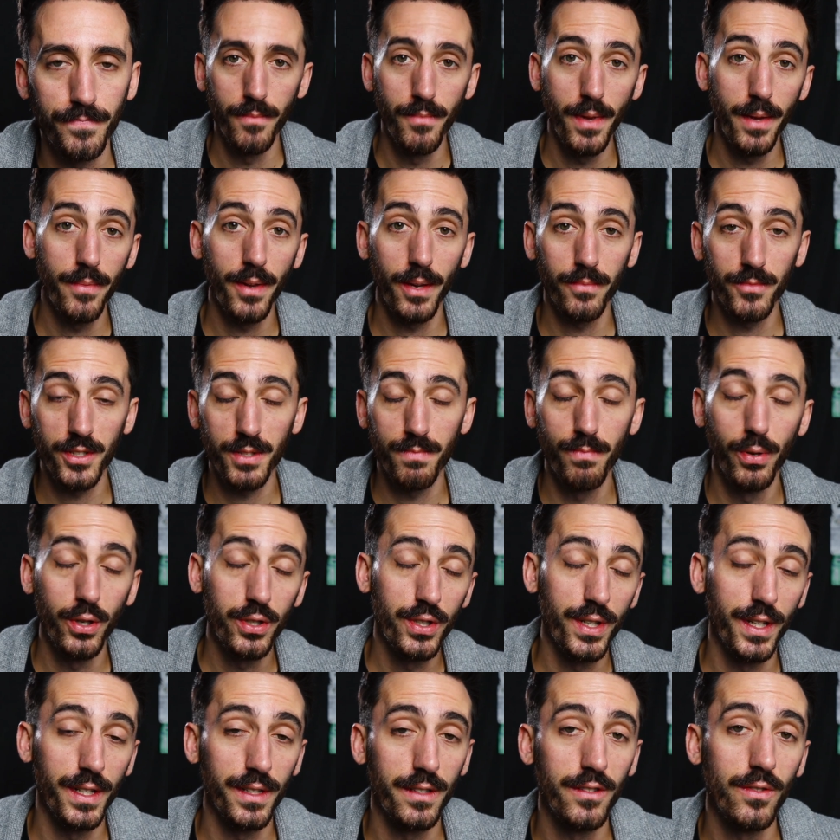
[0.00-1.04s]
Maybe I'm just
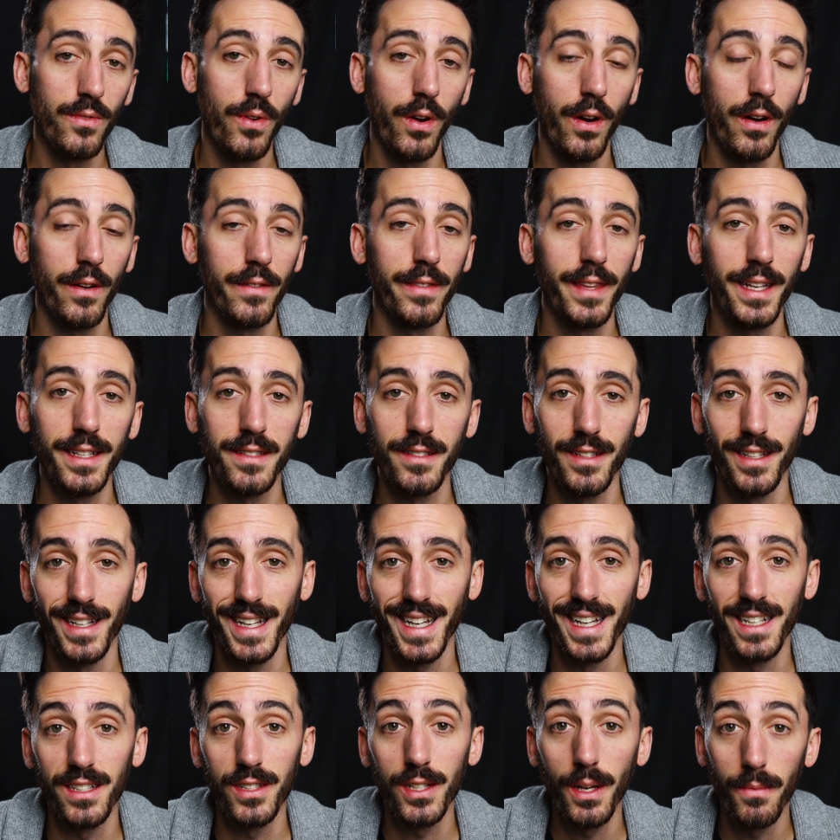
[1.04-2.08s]
pushing it too hard and that's going to
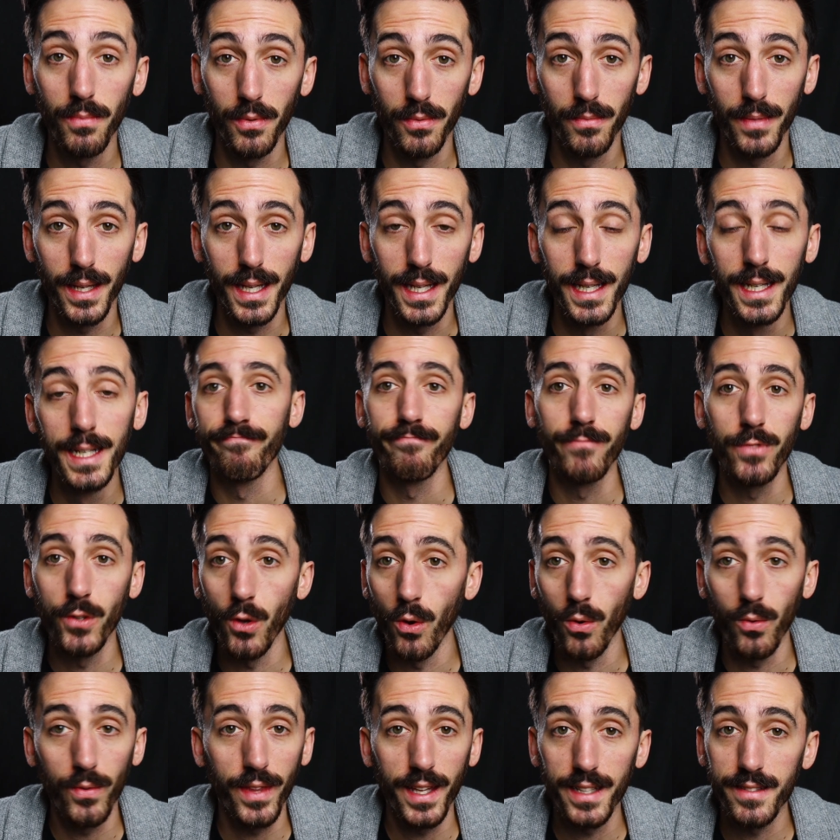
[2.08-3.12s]
catch up with me.
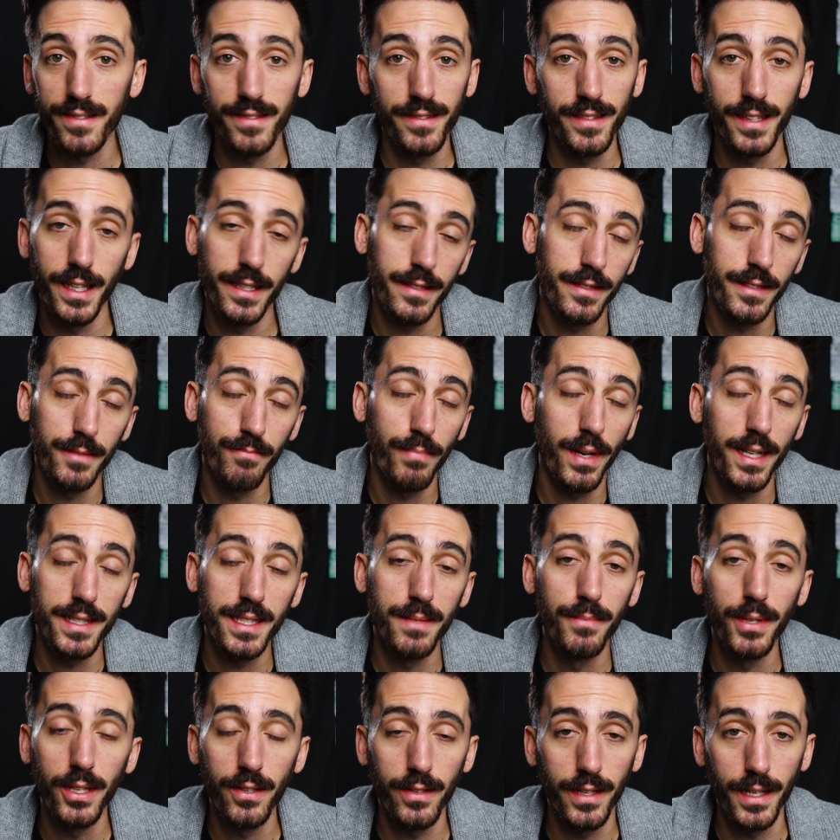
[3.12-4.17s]
So that's a
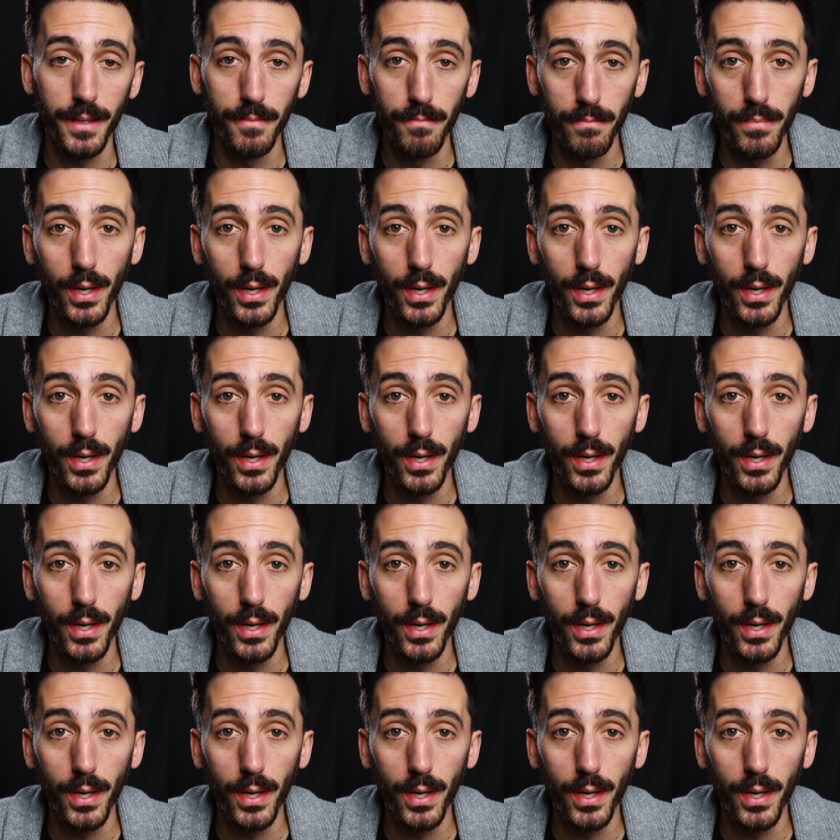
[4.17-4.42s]
possibility.